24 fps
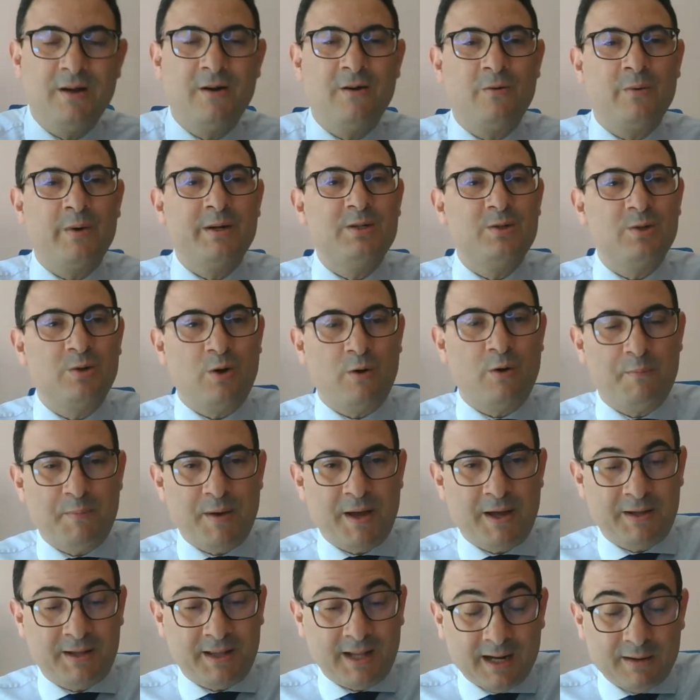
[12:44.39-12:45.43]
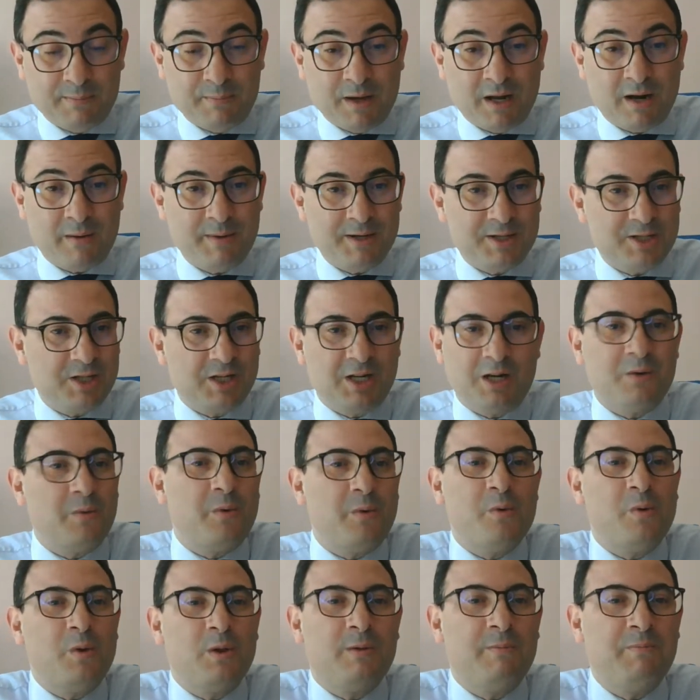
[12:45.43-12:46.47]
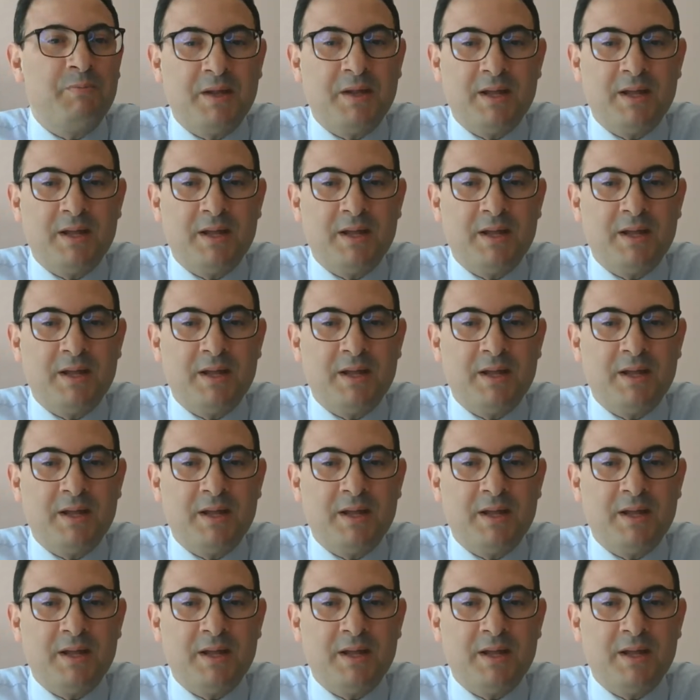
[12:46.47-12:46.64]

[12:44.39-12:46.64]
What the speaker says: when to go non-parametric, and we will